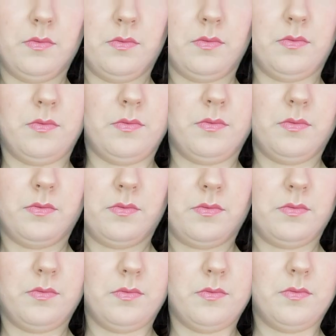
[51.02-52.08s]

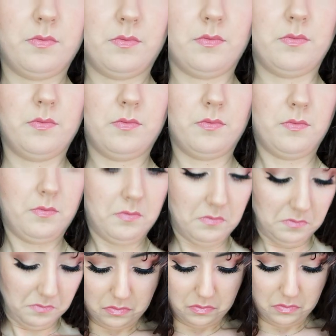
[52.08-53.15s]

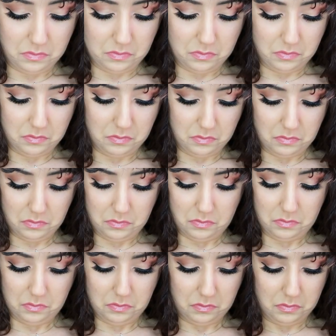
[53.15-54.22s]

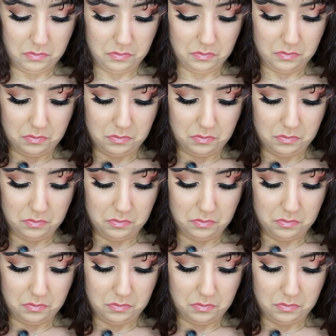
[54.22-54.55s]
No one is speaking in this clip.